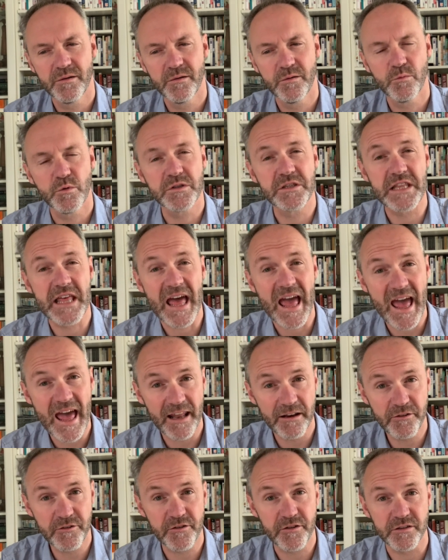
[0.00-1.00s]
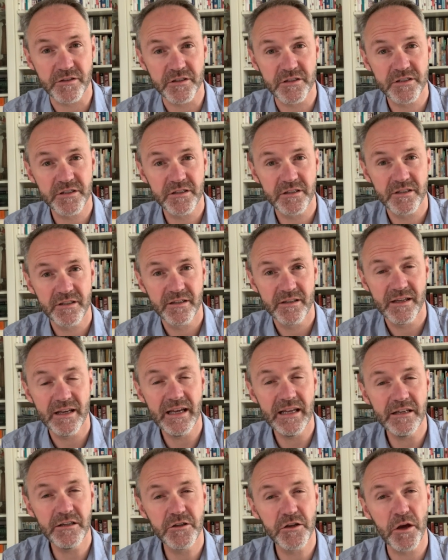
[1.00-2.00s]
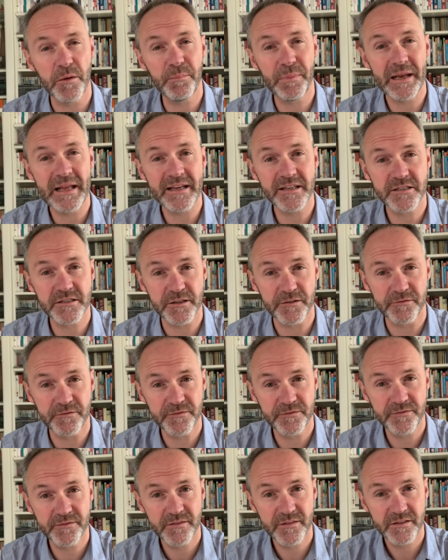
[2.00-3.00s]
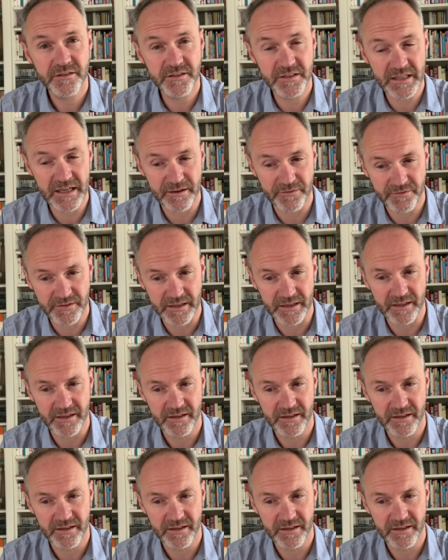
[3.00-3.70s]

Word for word: was the entrance into a place of safety,